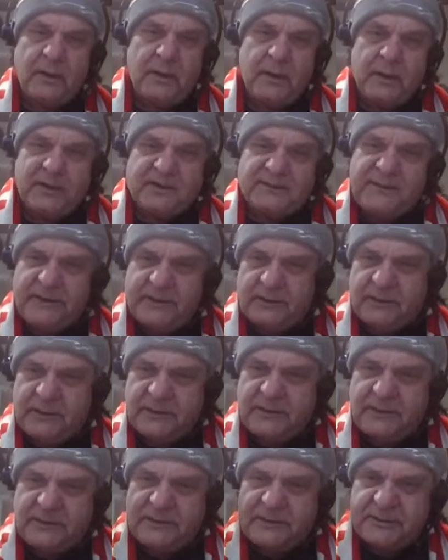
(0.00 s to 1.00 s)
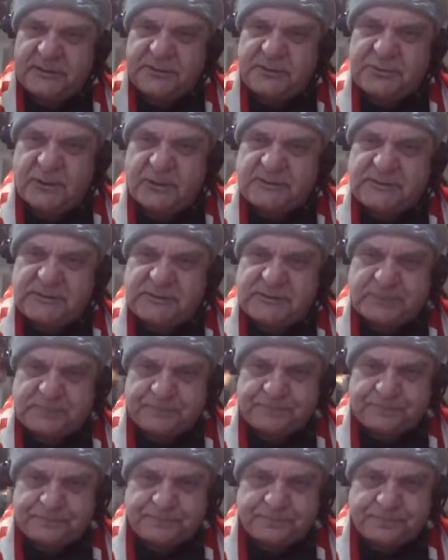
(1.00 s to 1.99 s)
Taking a look at the shorts,
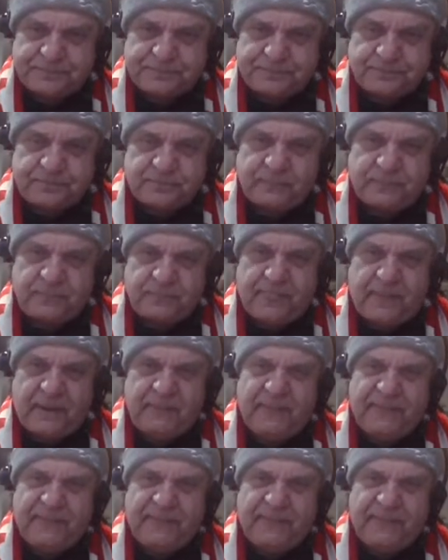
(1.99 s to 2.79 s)
we've